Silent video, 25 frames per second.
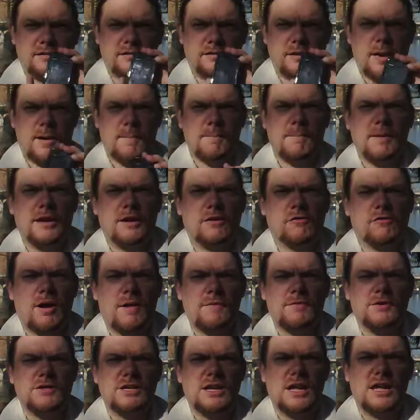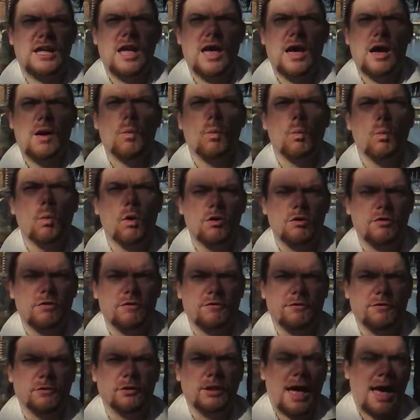things make Gravity
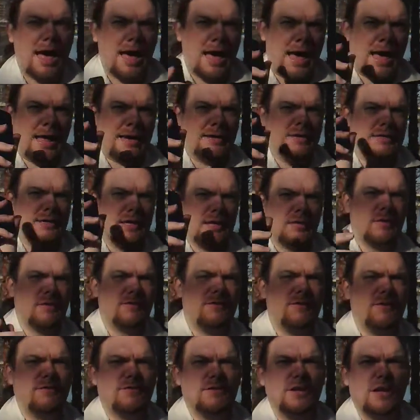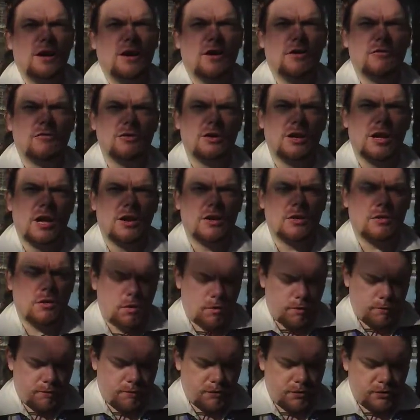wonderful and the 5800 at
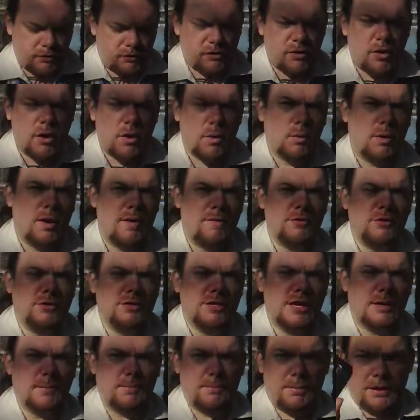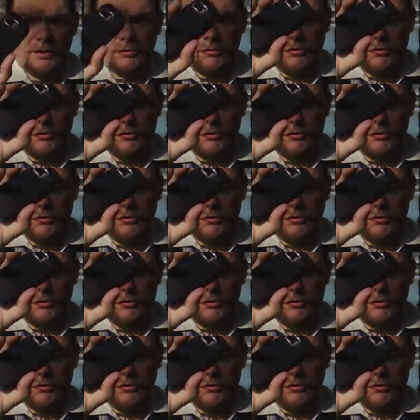a conference. Whenever you take